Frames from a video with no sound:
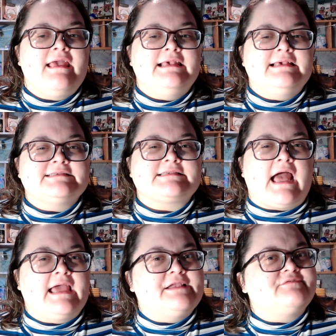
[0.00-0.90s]
is
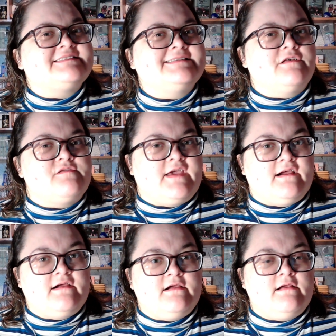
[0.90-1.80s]
kind of still
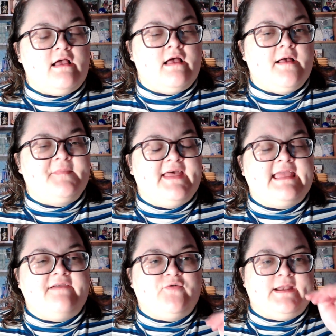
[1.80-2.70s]
there. Like,
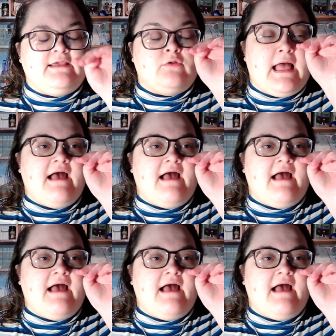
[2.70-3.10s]
everybody will